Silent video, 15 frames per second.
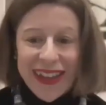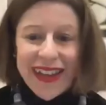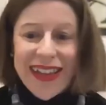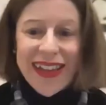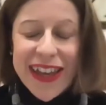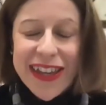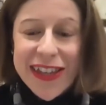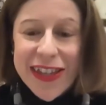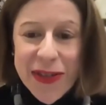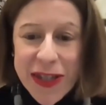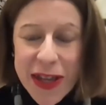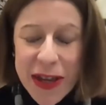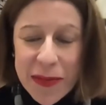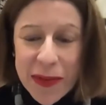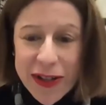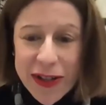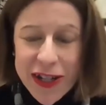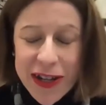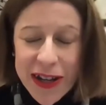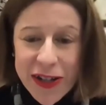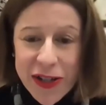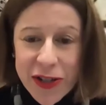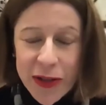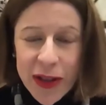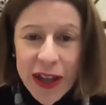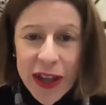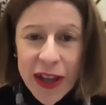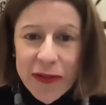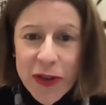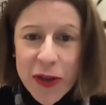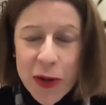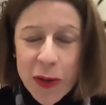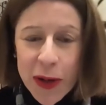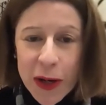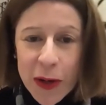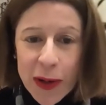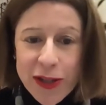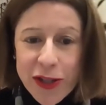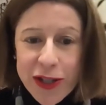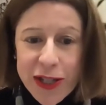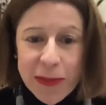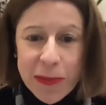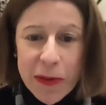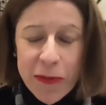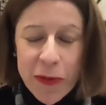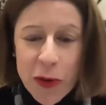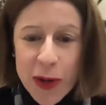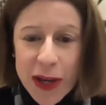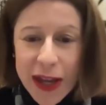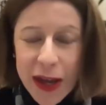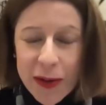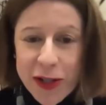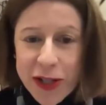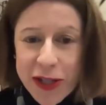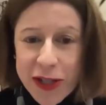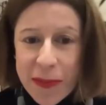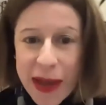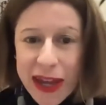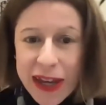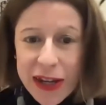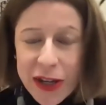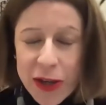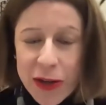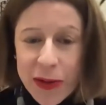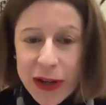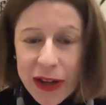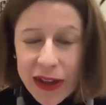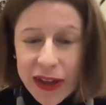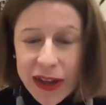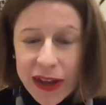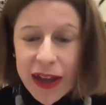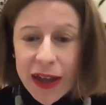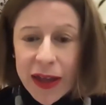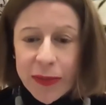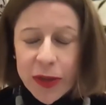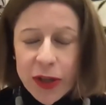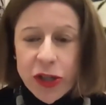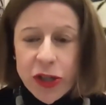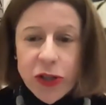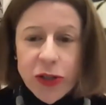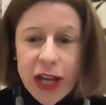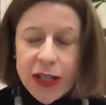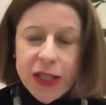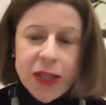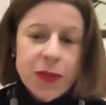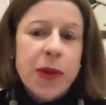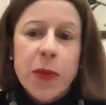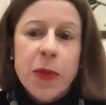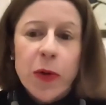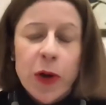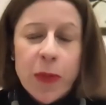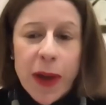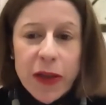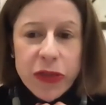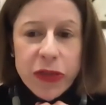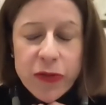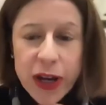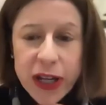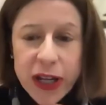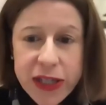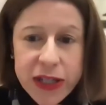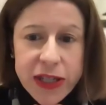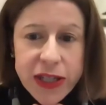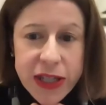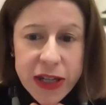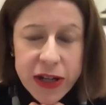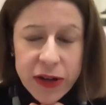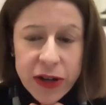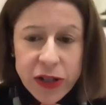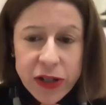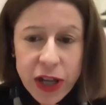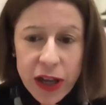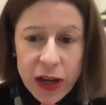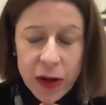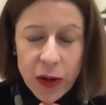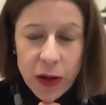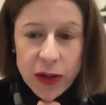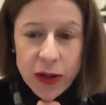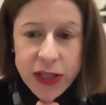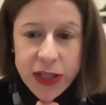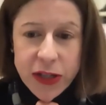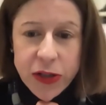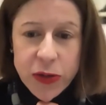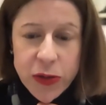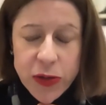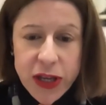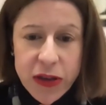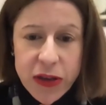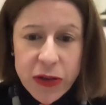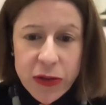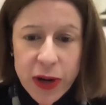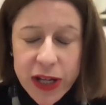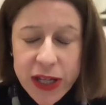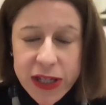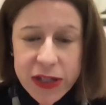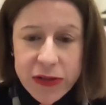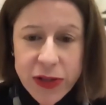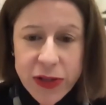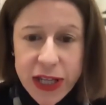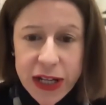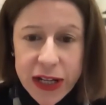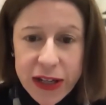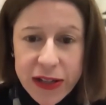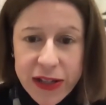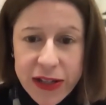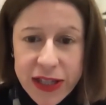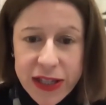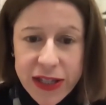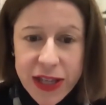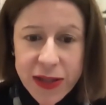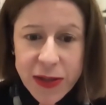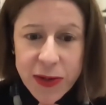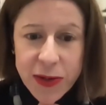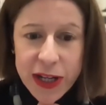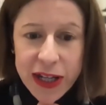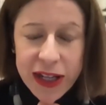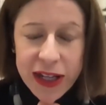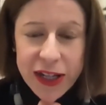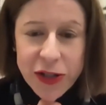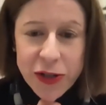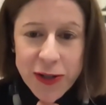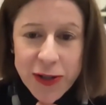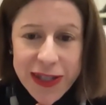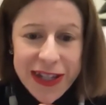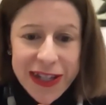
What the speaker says: Thank you so much, Nigel. A few quick questions before we go on to the main Q&A. Could you tell us a bit more about the Race to Zero dialogues and also the Race to Resilience? That sounds really interesting.